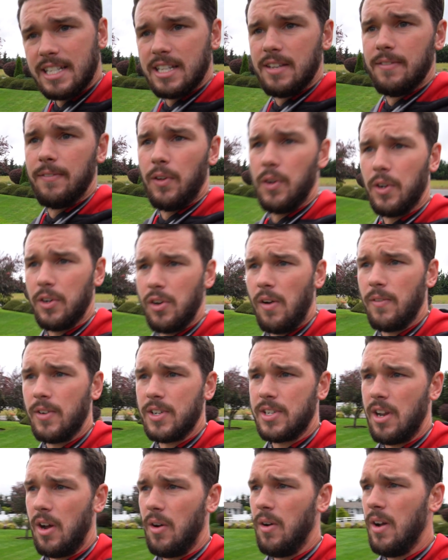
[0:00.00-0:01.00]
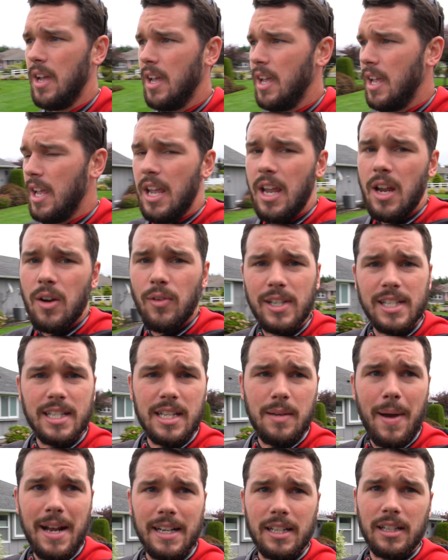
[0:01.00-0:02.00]
isn't folding over. So Reese is
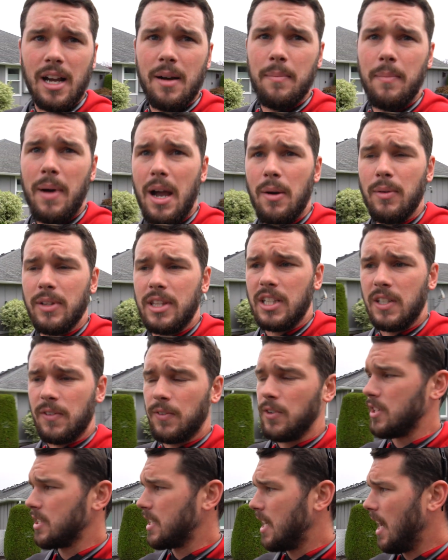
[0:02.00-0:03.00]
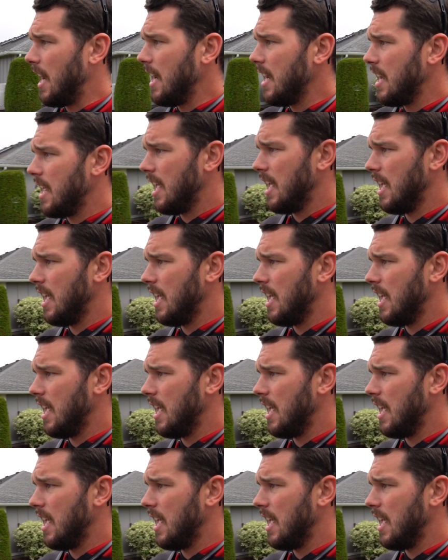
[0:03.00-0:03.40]
about to come by with his first cut,